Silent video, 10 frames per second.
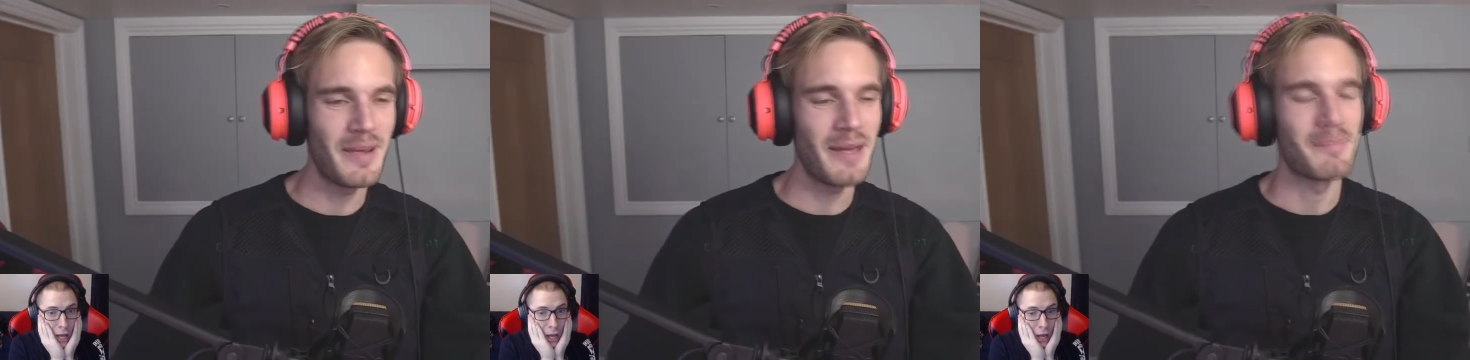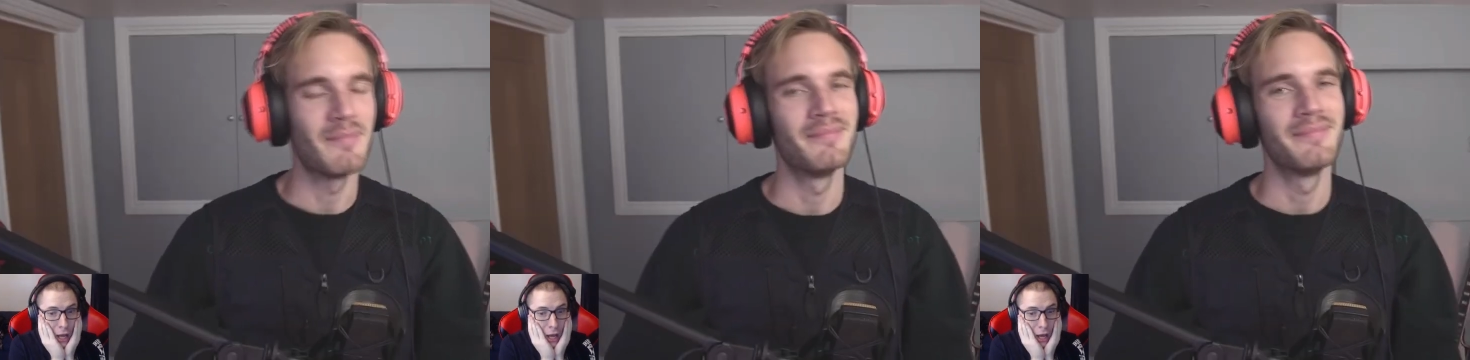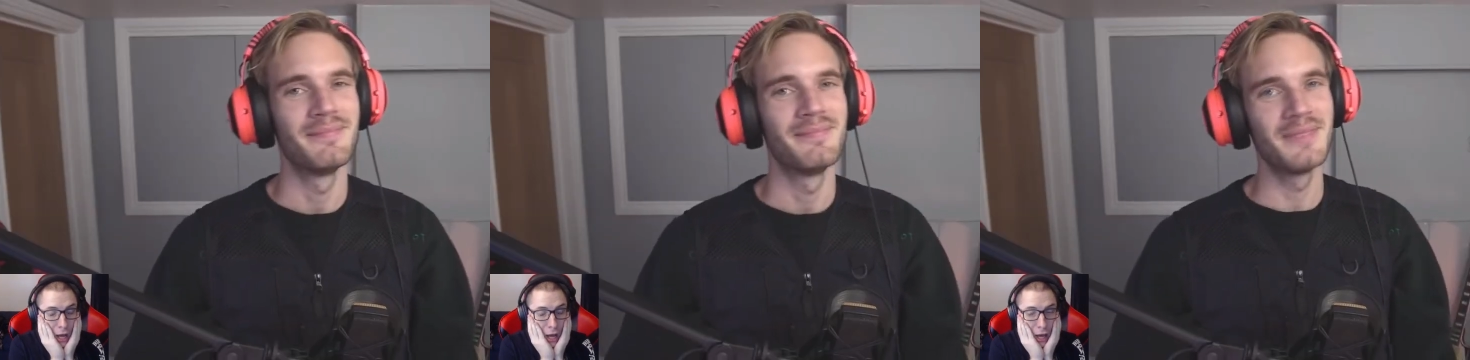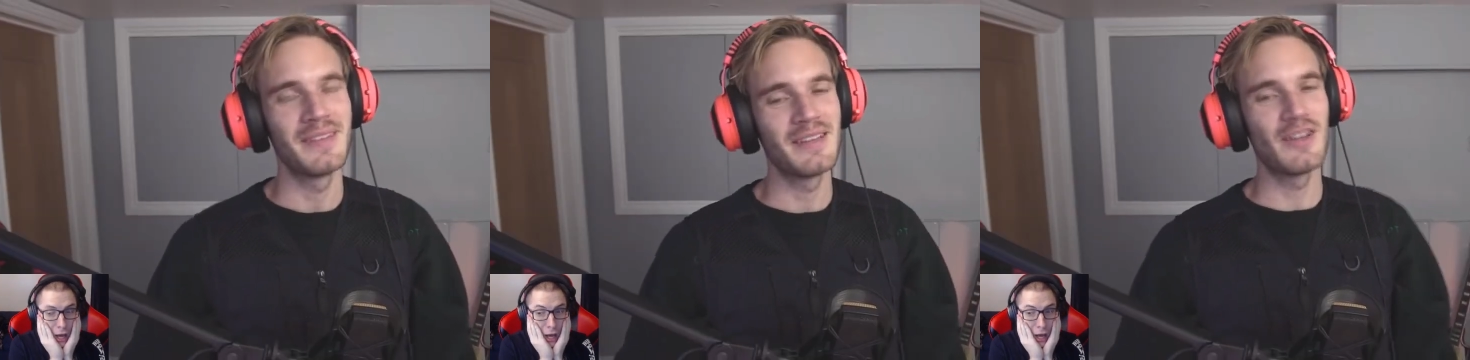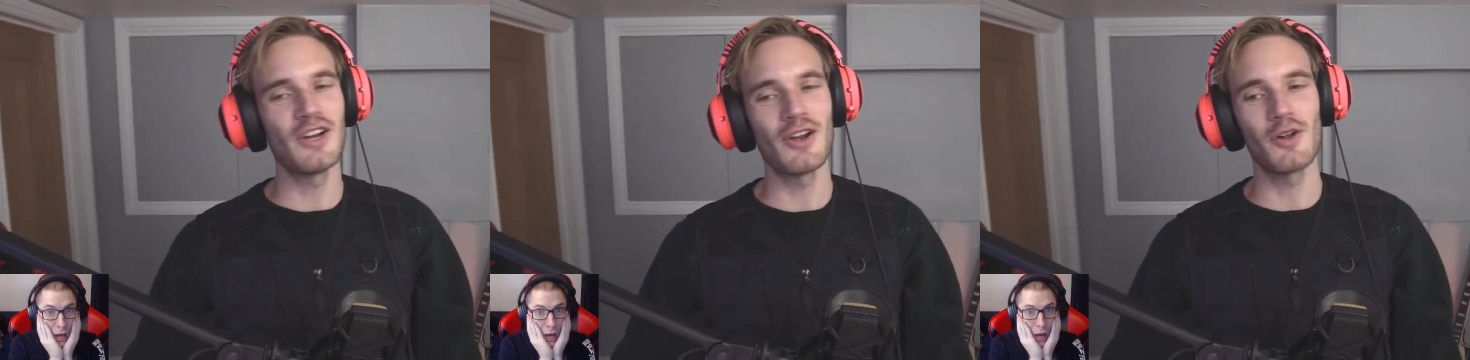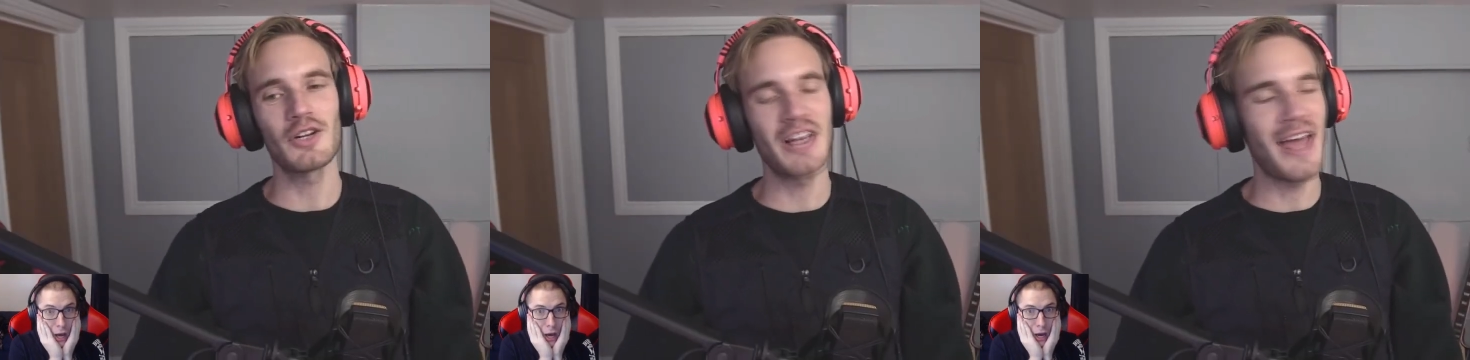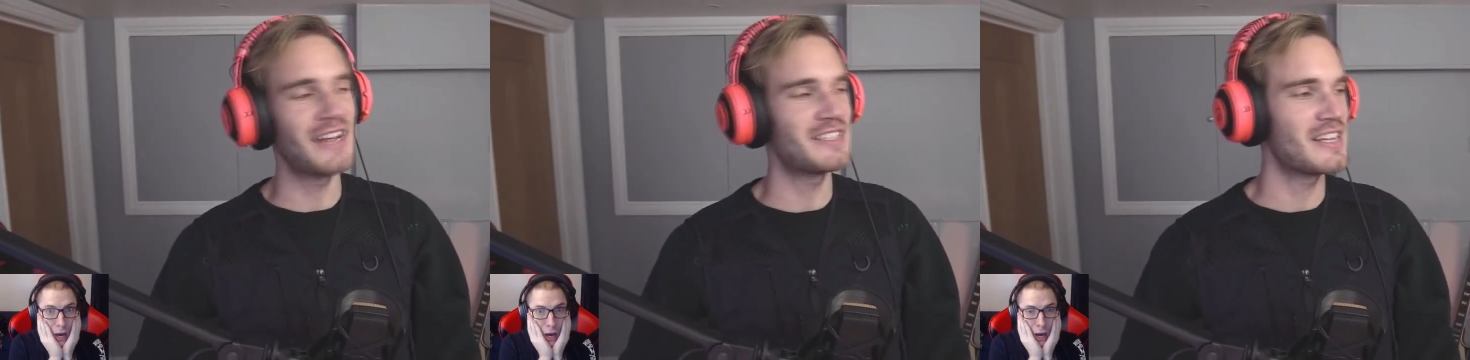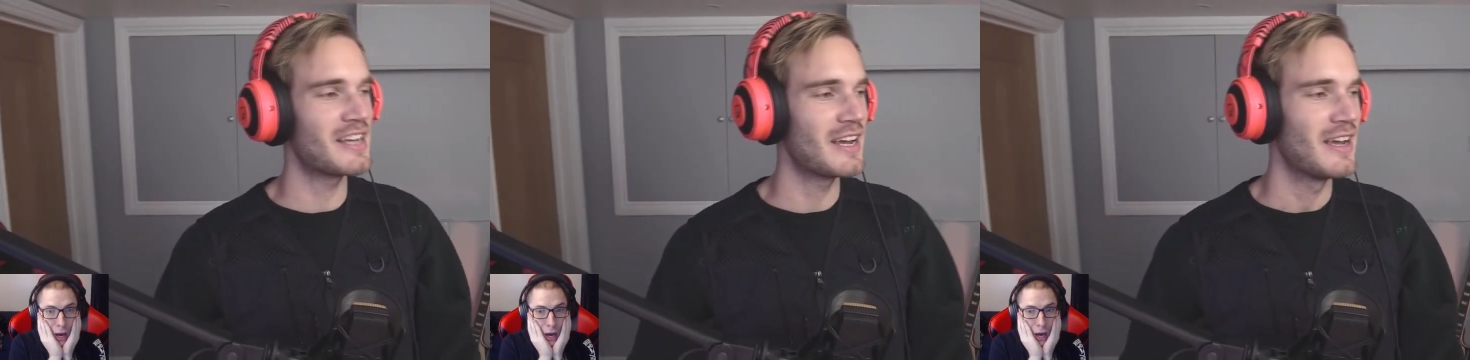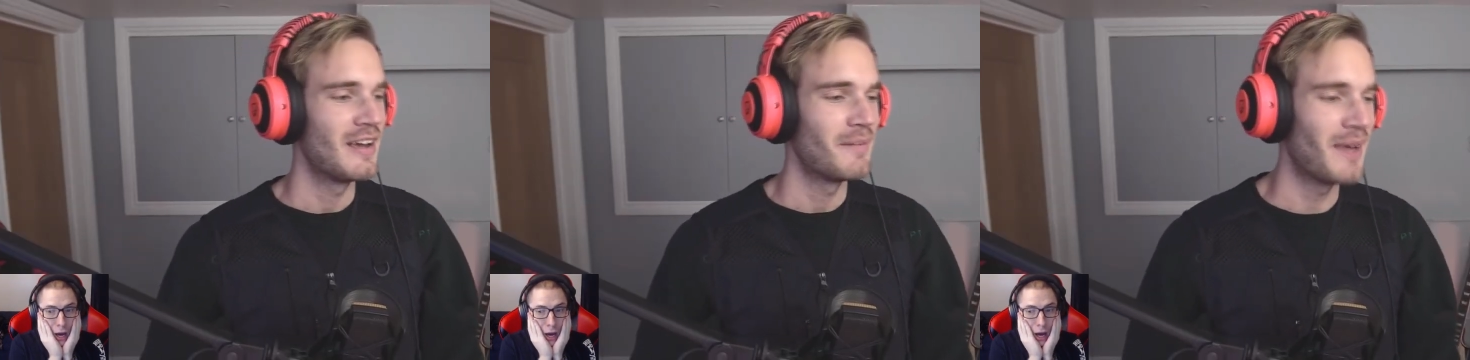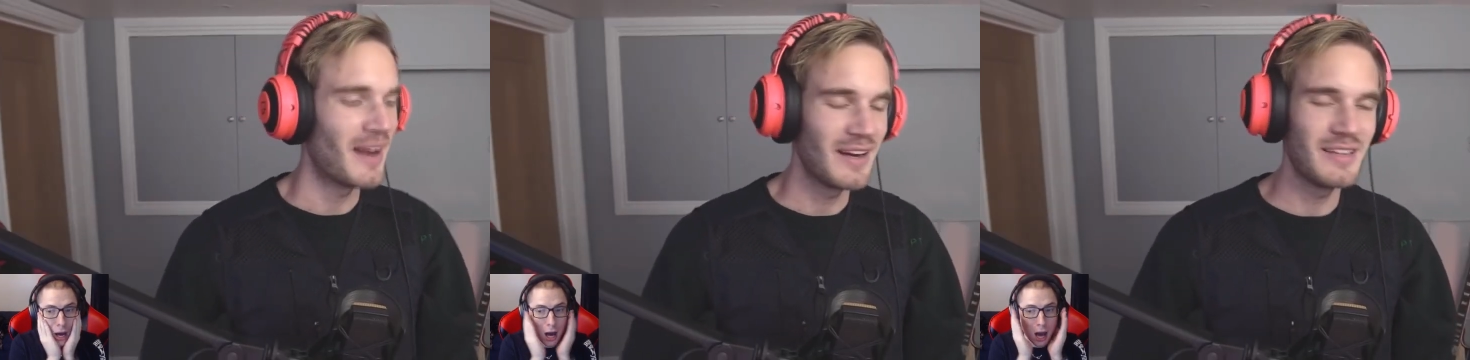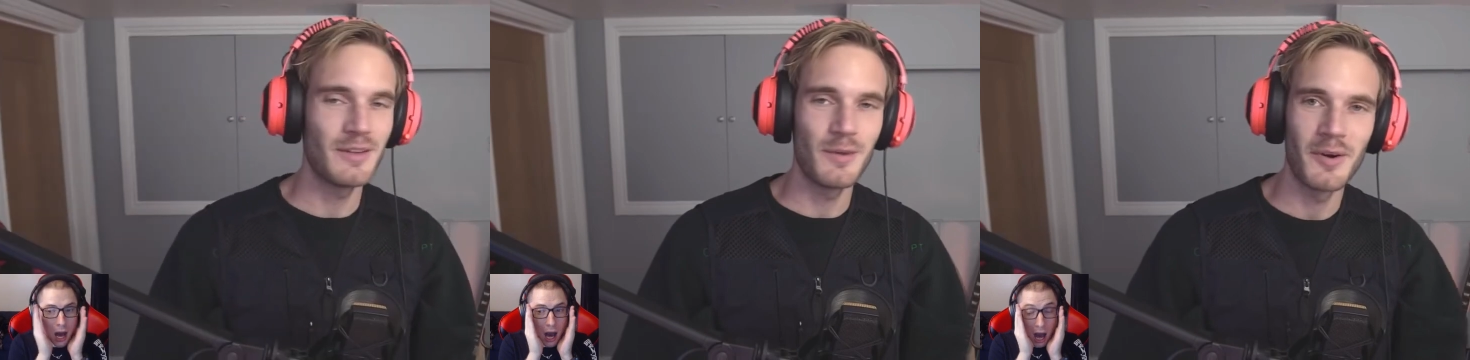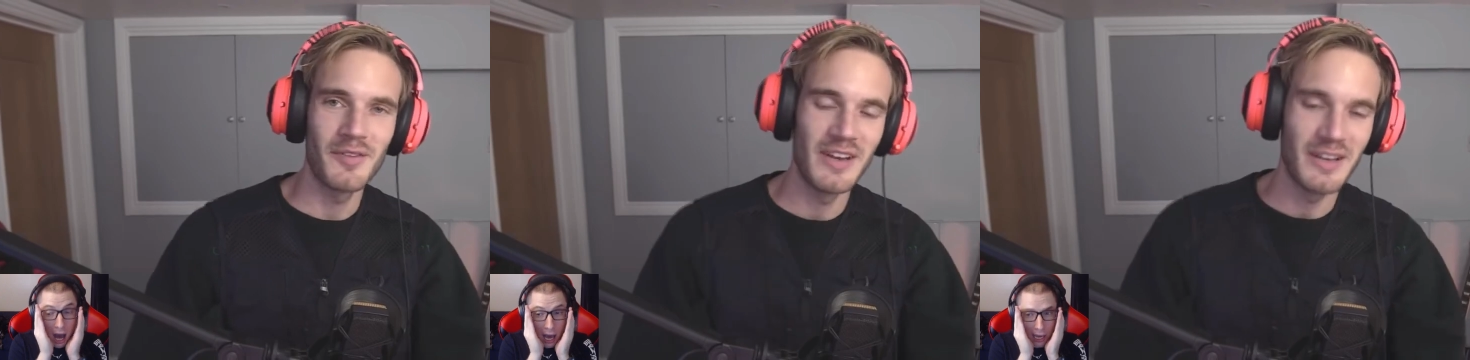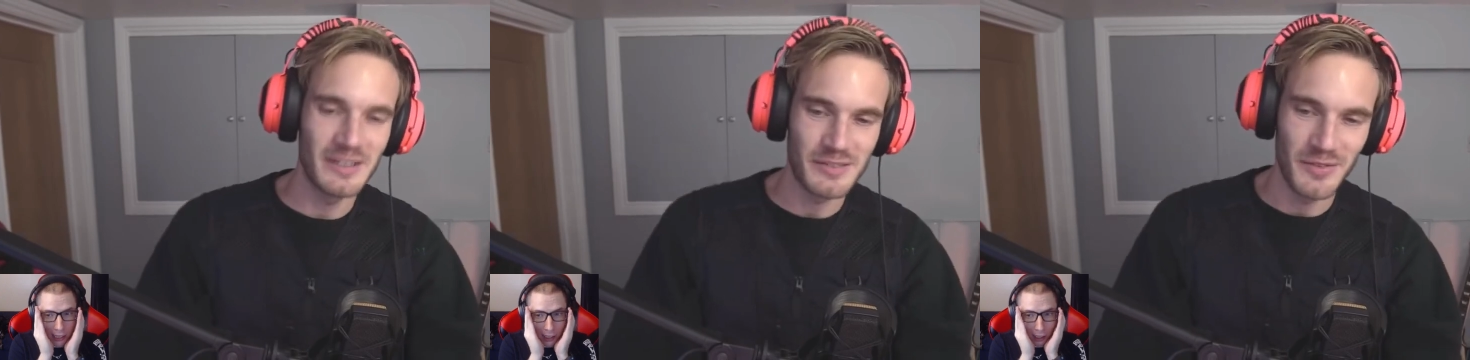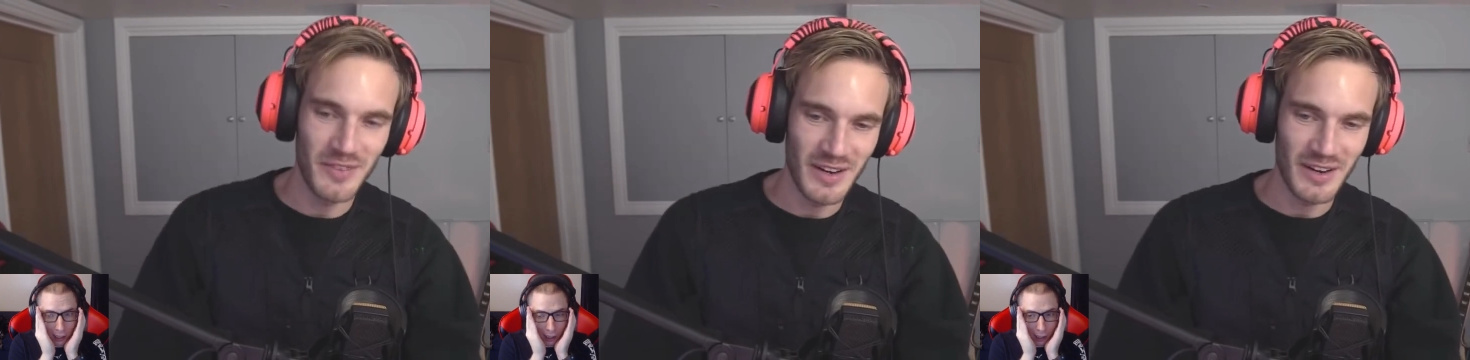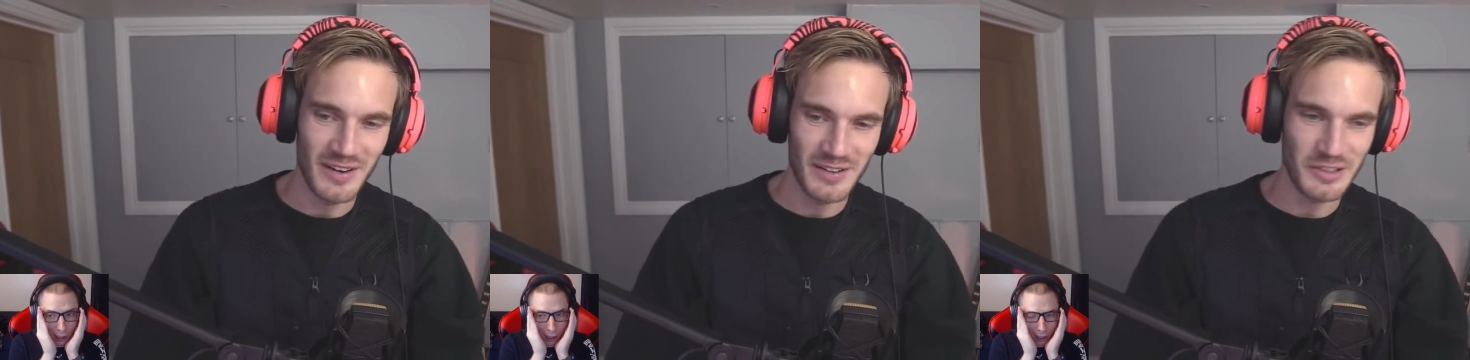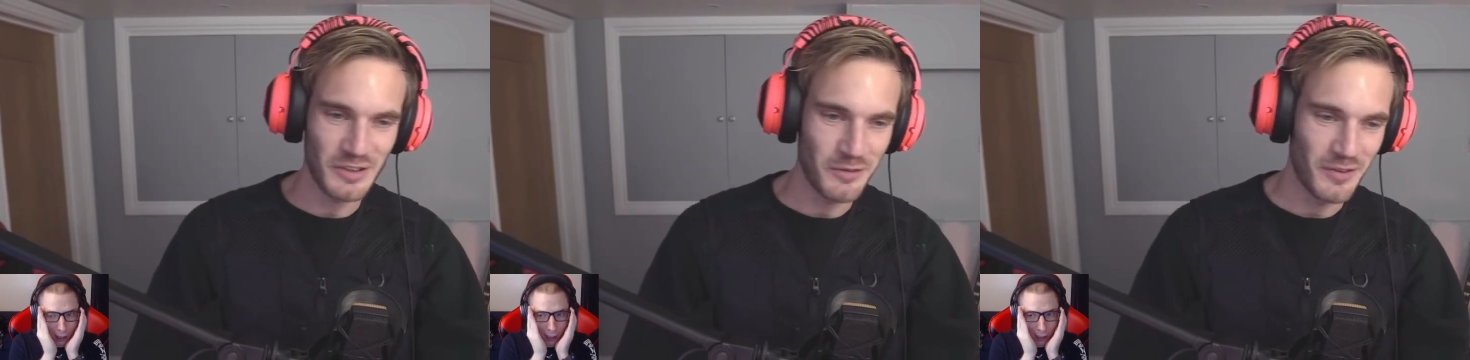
Speaker 1: Good meme. Good old classic. Man, I need to do more videos with VR. They're so